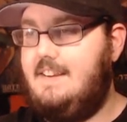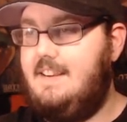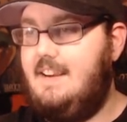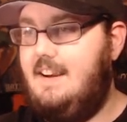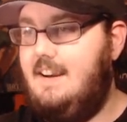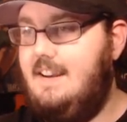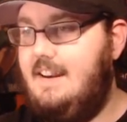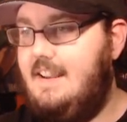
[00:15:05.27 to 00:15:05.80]
my
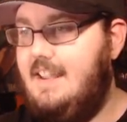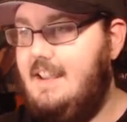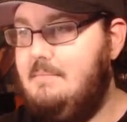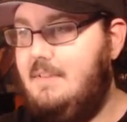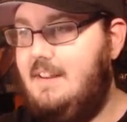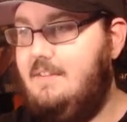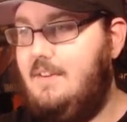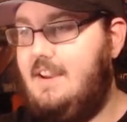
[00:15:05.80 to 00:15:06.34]
god, I can't
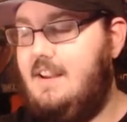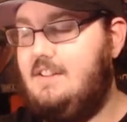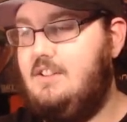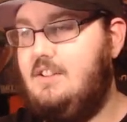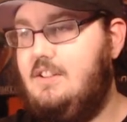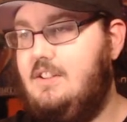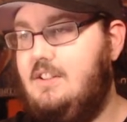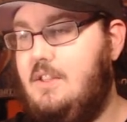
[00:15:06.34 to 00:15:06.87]
believe we got
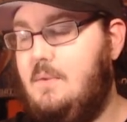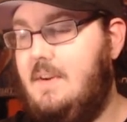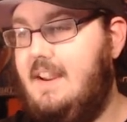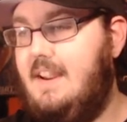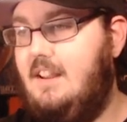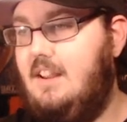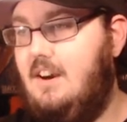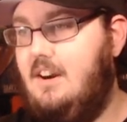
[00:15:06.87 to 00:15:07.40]
three
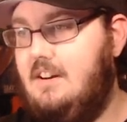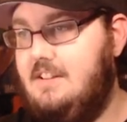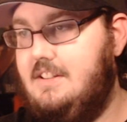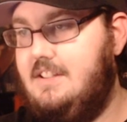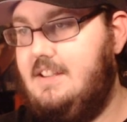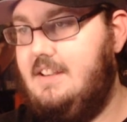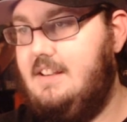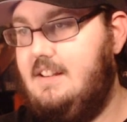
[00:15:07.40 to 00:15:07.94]

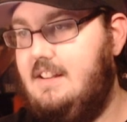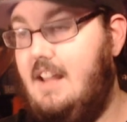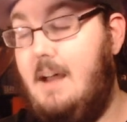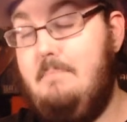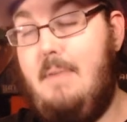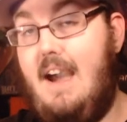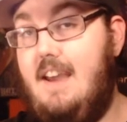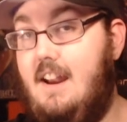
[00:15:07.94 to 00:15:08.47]
LRs.
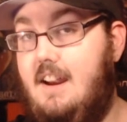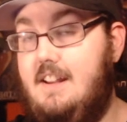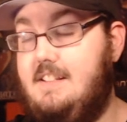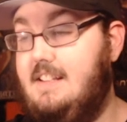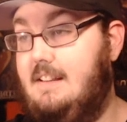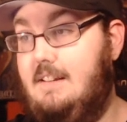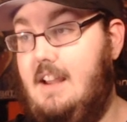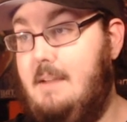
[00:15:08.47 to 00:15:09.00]
Not bad,
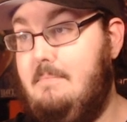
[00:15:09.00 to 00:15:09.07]
honestly.